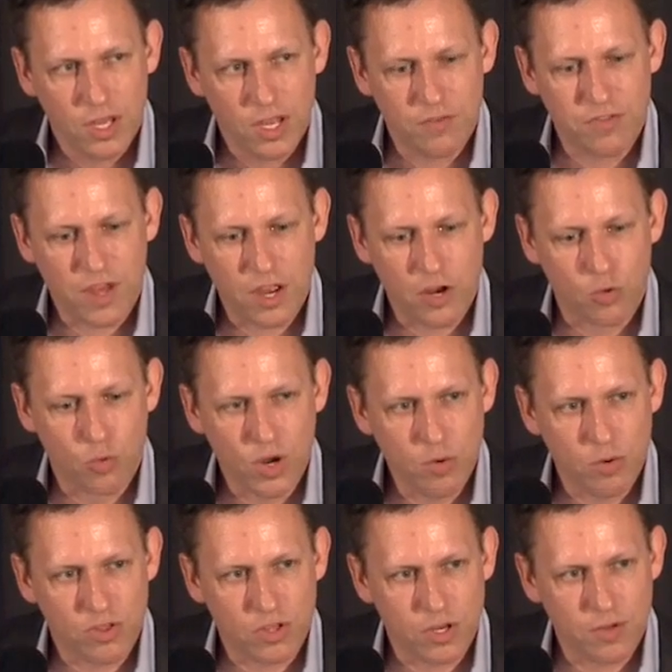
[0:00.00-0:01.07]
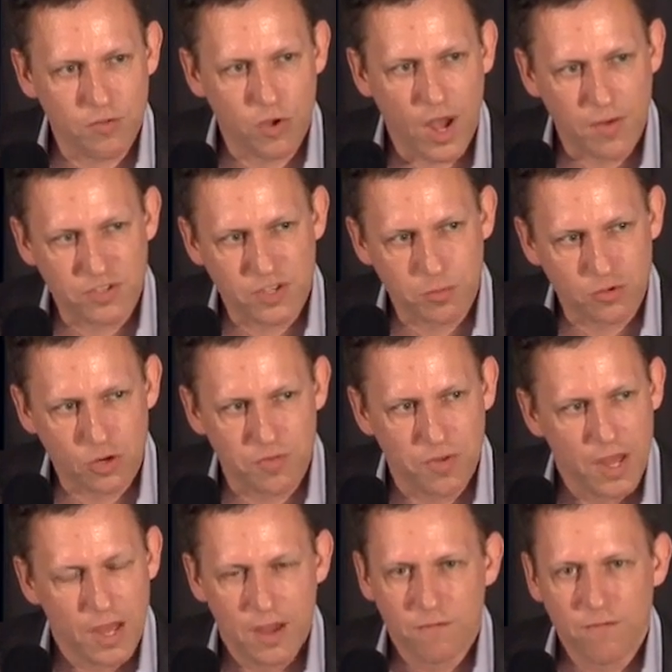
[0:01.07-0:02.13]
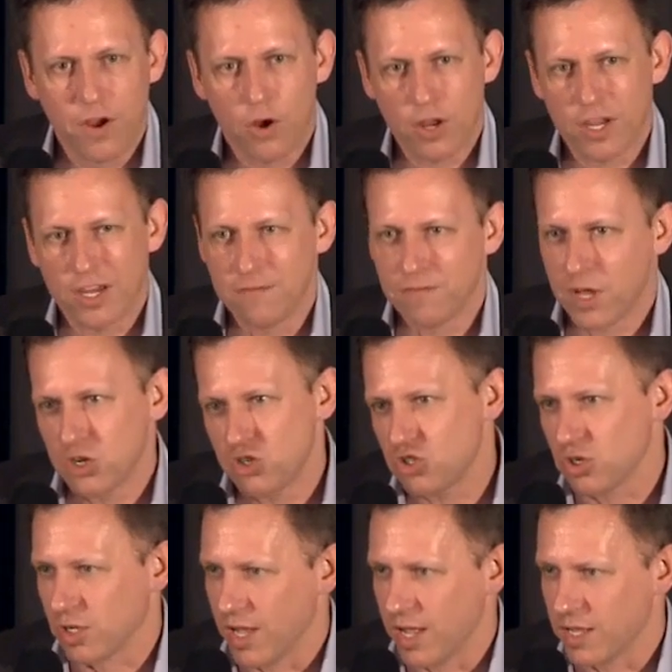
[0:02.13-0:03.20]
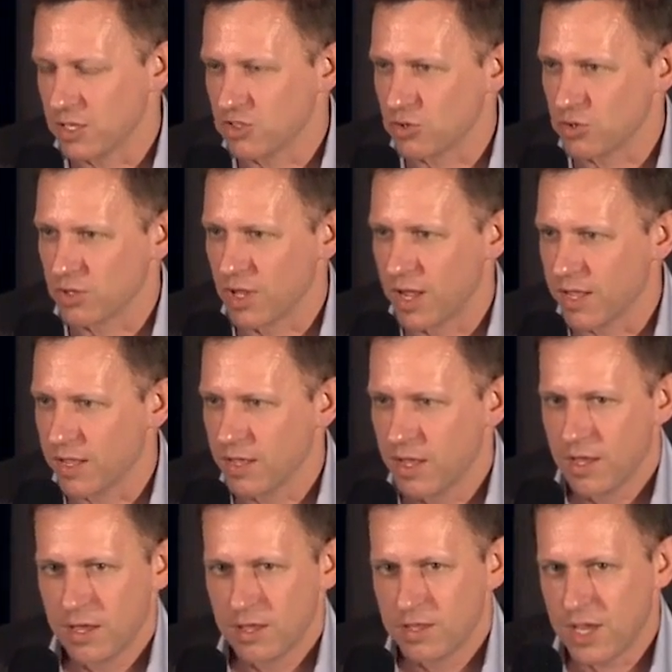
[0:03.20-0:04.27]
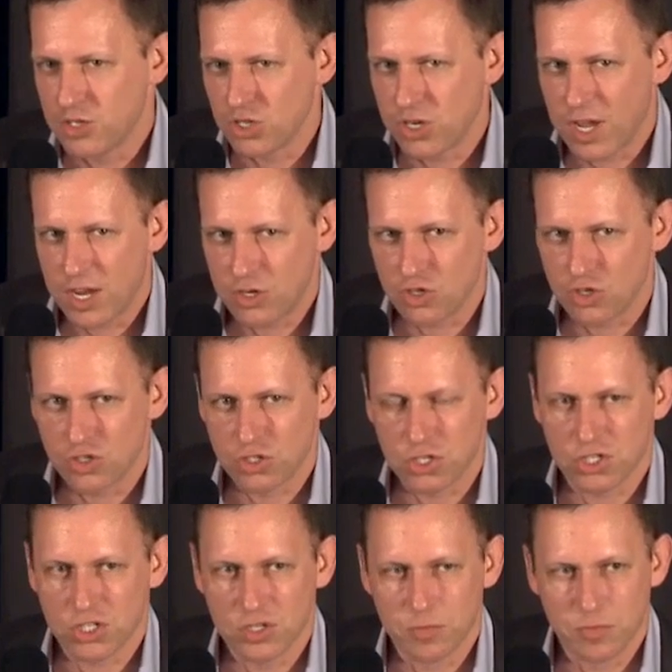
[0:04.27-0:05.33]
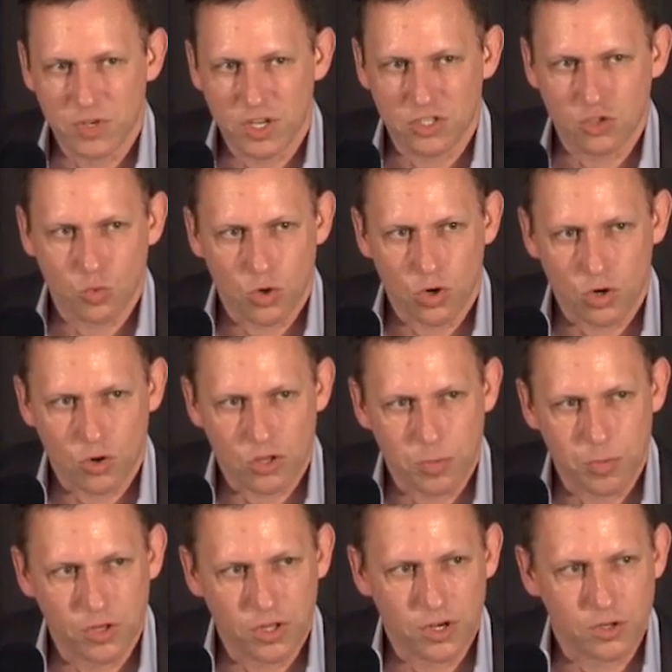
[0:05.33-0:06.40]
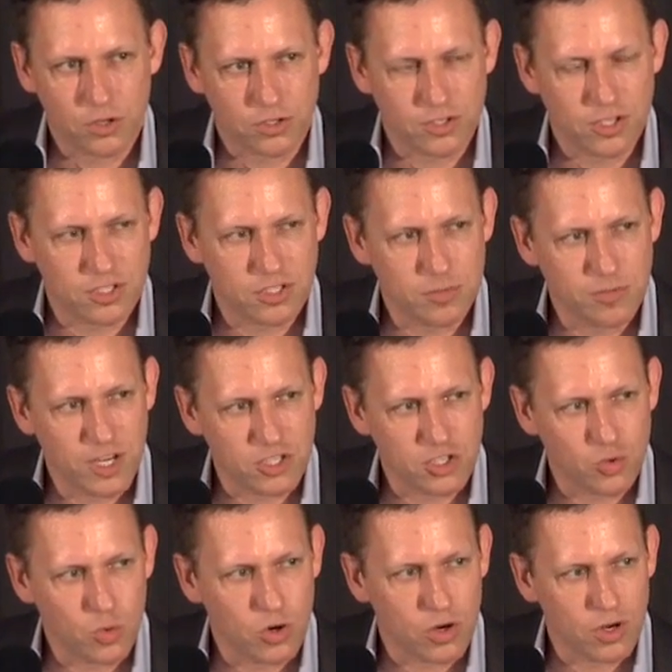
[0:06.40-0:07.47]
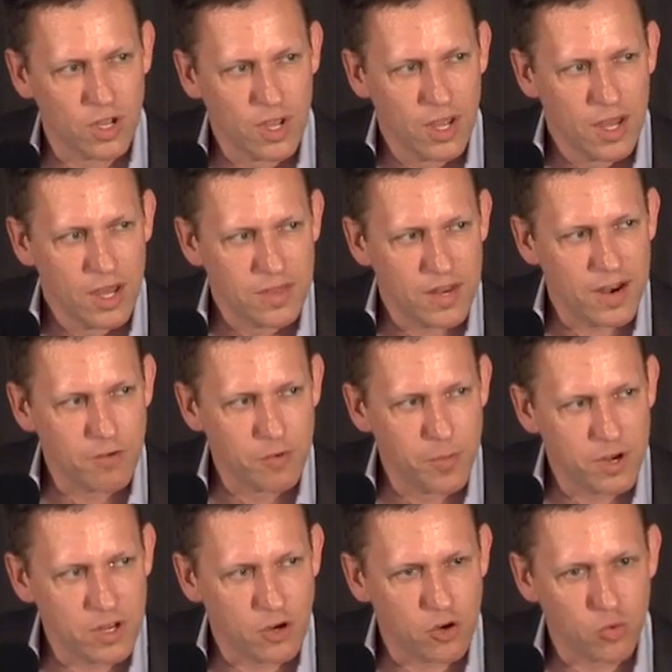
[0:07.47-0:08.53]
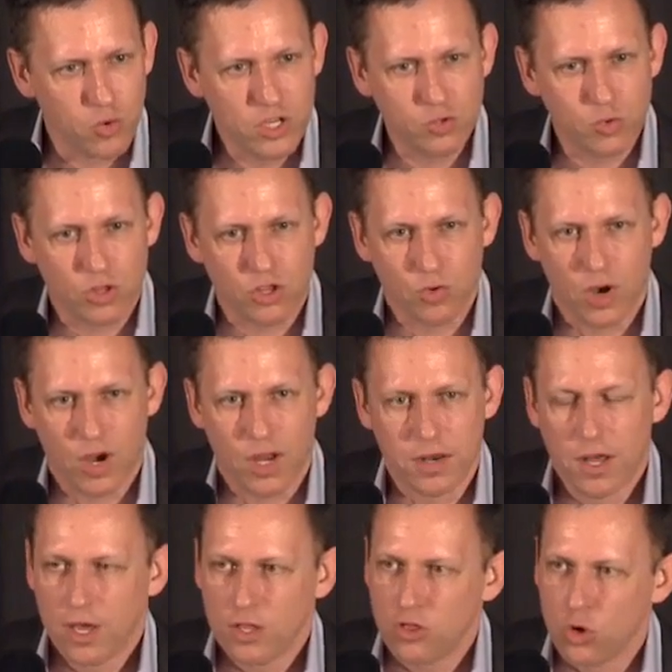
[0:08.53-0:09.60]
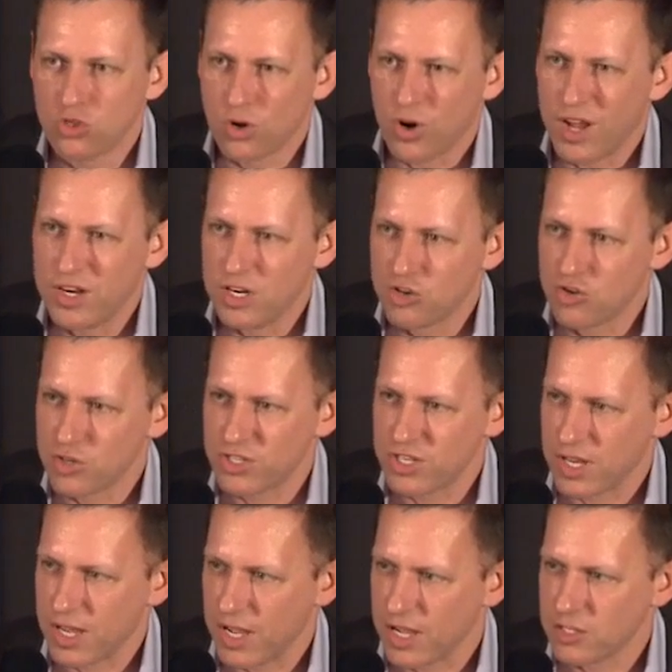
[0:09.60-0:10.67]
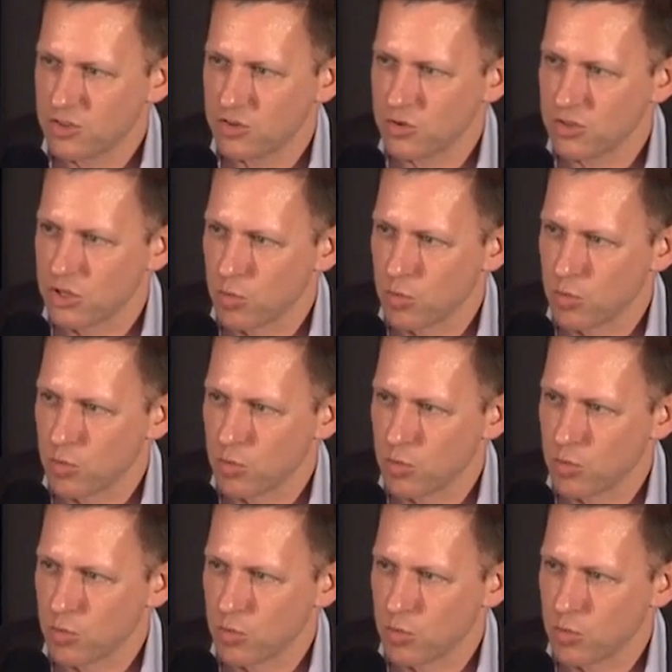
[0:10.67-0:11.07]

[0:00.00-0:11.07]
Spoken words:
If they agree with it, if you have some sort of very conventional answer like the education system doesn't work or the political system doesn't work, that everybody agrees with you on, those are uninteresting answers.